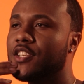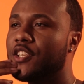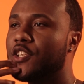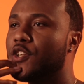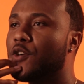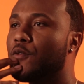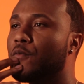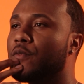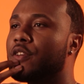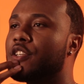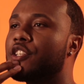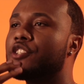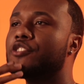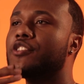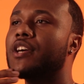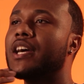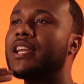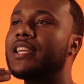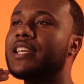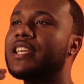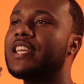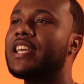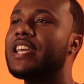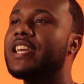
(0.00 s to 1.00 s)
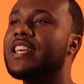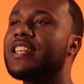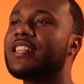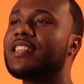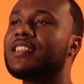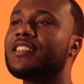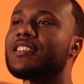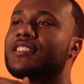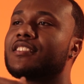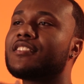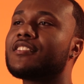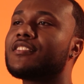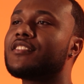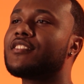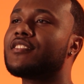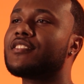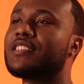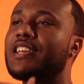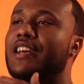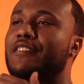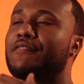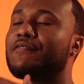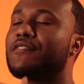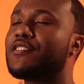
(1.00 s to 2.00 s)
You know, when you're trying to gain
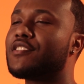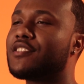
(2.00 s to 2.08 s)
listeners at